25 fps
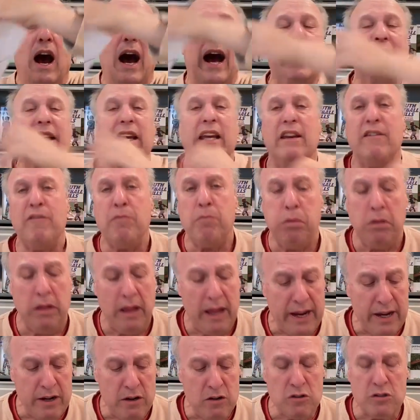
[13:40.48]
I give
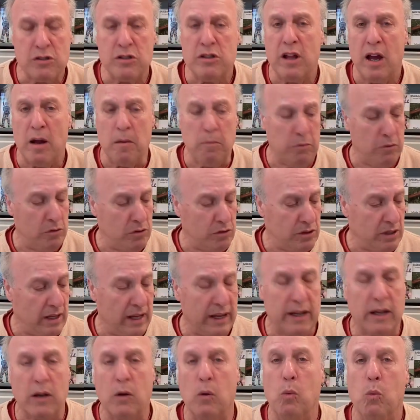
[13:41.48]
players numbers
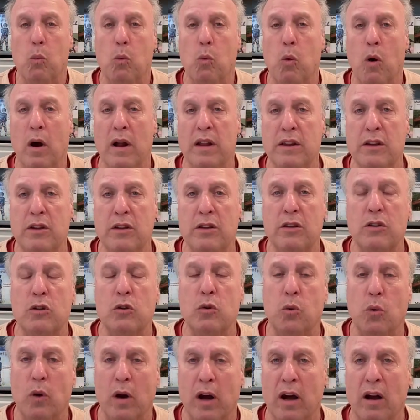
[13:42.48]
like 1 to
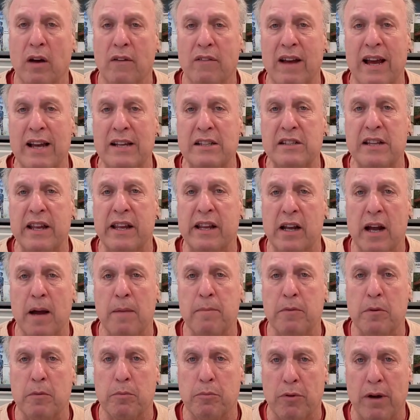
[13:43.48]
12 as they
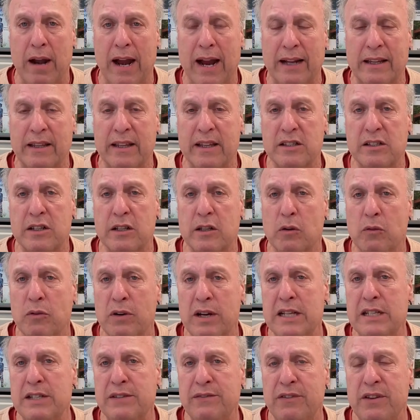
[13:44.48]
come to practice. And the
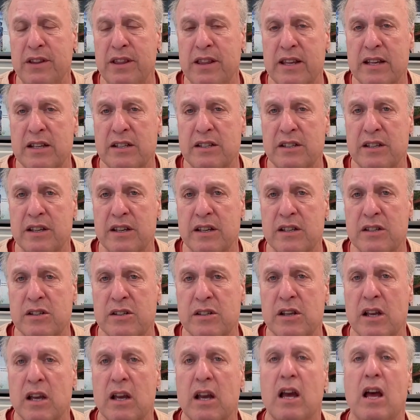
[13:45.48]
reason for this
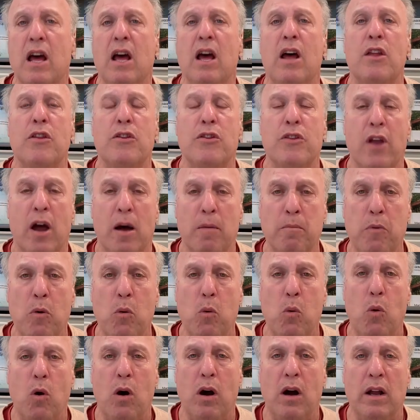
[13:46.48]
is number
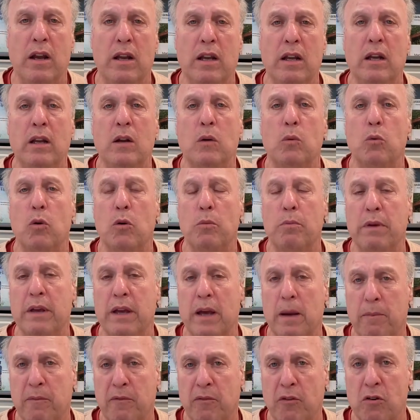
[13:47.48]
1 will
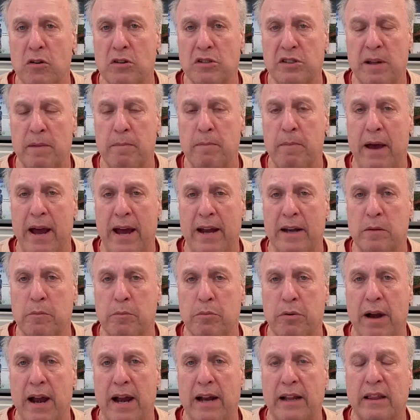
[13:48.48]
be up first at batting
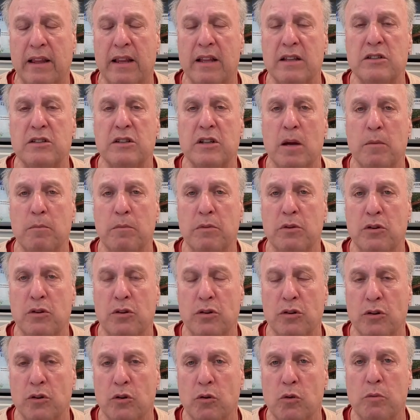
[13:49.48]
practice. Number
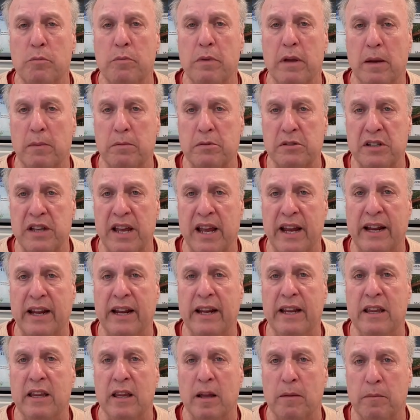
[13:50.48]
2 will be up
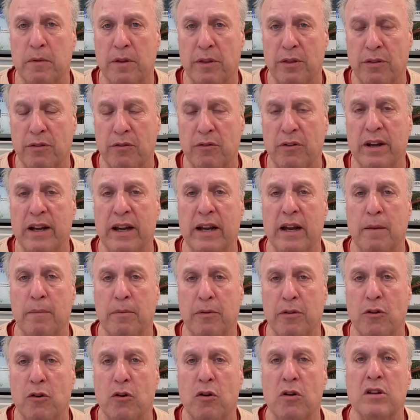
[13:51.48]
second. Number 3
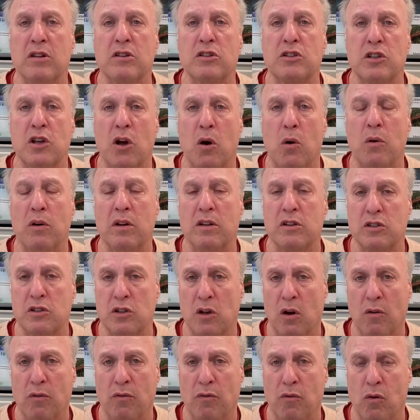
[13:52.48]
up third, and so on and
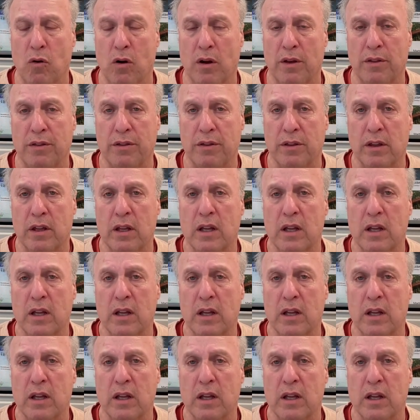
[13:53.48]
so forth.